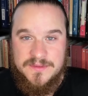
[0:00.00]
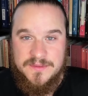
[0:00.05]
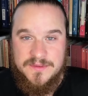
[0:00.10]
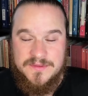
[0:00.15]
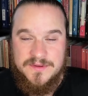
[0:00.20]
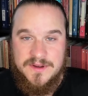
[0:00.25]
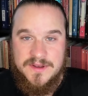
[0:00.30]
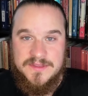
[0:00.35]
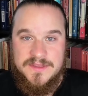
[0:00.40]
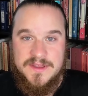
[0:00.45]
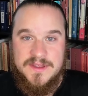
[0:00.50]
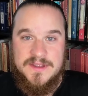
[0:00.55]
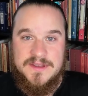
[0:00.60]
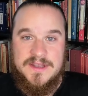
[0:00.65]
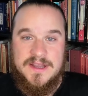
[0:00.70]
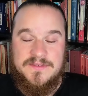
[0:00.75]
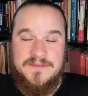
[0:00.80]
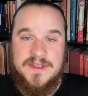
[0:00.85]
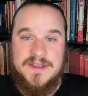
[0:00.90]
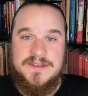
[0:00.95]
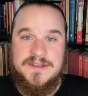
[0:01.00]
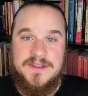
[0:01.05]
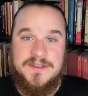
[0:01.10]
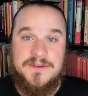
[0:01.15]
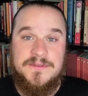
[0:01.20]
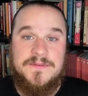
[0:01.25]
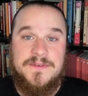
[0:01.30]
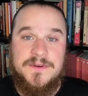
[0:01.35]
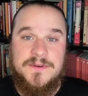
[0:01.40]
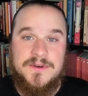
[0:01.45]
So it's called the naivedya,
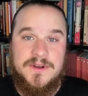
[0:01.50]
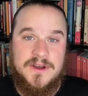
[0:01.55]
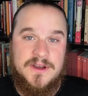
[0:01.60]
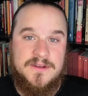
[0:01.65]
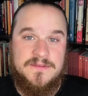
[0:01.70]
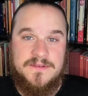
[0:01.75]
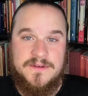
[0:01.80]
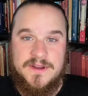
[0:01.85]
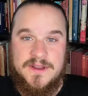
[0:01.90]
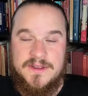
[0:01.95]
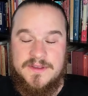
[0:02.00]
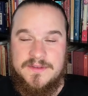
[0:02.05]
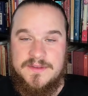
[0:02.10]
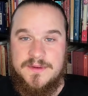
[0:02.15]
the food offering.